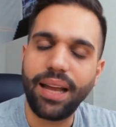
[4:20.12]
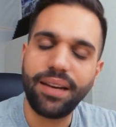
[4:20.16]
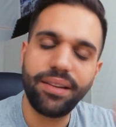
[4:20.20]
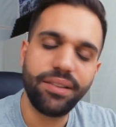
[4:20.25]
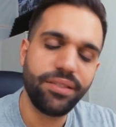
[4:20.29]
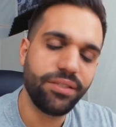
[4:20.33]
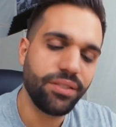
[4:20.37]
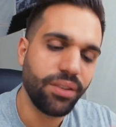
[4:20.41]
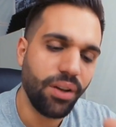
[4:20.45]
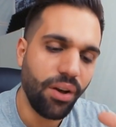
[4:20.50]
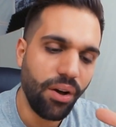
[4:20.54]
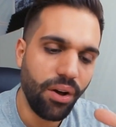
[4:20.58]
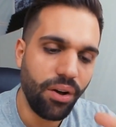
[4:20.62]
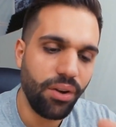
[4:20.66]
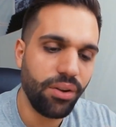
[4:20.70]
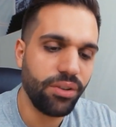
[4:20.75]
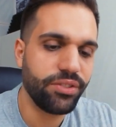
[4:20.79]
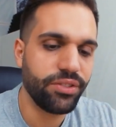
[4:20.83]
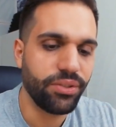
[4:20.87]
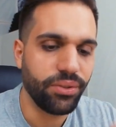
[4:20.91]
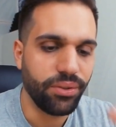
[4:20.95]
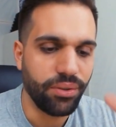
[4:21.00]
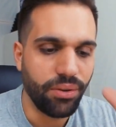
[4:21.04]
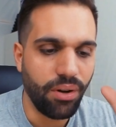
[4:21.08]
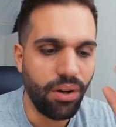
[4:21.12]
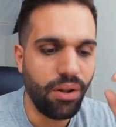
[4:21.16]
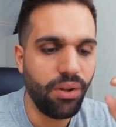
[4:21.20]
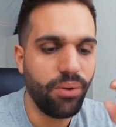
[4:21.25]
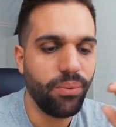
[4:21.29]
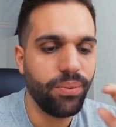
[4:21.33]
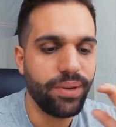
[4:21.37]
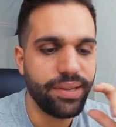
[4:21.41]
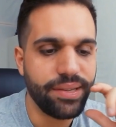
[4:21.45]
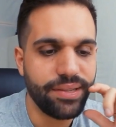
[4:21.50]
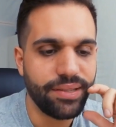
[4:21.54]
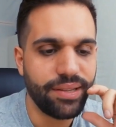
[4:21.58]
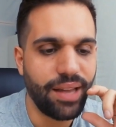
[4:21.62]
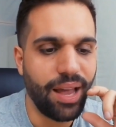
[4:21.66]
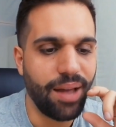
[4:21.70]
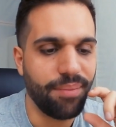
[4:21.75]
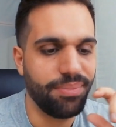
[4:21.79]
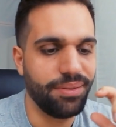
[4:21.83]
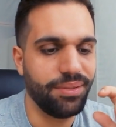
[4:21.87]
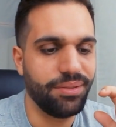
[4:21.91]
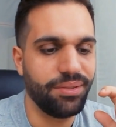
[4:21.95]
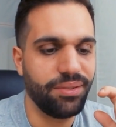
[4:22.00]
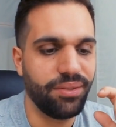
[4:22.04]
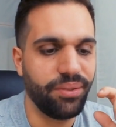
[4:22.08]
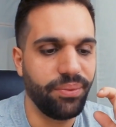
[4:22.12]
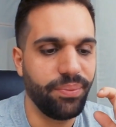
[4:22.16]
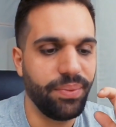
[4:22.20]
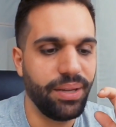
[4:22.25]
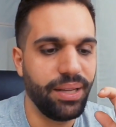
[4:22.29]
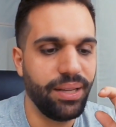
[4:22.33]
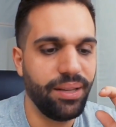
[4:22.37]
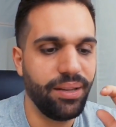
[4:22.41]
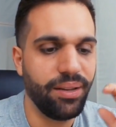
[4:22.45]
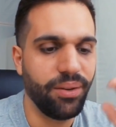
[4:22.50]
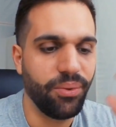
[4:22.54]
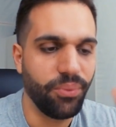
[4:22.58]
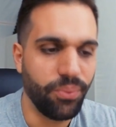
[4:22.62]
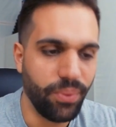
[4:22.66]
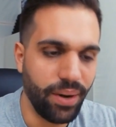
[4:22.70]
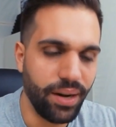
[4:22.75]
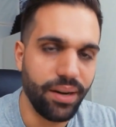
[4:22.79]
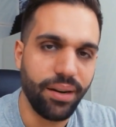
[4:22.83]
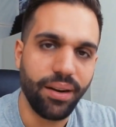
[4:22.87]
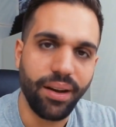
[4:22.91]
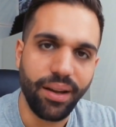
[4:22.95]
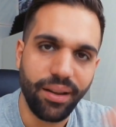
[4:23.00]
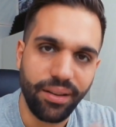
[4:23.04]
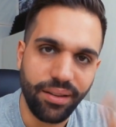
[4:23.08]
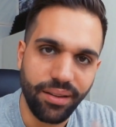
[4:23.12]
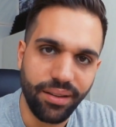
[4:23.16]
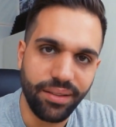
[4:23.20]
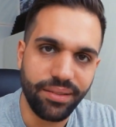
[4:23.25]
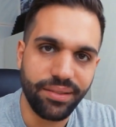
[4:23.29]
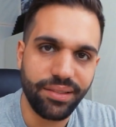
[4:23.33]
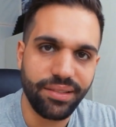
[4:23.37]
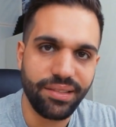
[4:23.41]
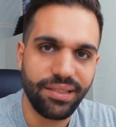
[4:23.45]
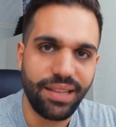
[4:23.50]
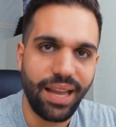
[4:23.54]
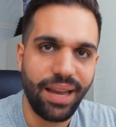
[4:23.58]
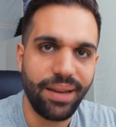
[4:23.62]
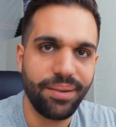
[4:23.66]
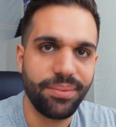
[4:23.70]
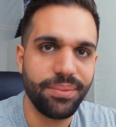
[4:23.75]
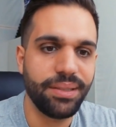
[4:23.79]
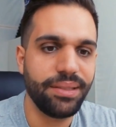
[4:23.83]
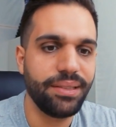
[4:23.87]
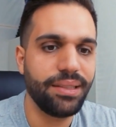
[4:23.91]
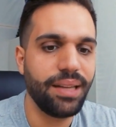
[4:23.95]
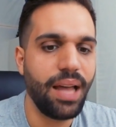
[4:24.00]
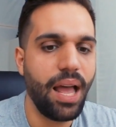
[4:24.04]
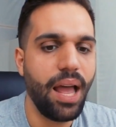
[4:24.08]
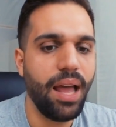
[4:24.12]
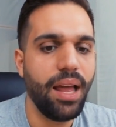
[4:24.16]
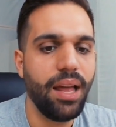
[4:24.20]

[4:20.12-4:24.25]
And this also always happened to me when I got a statement.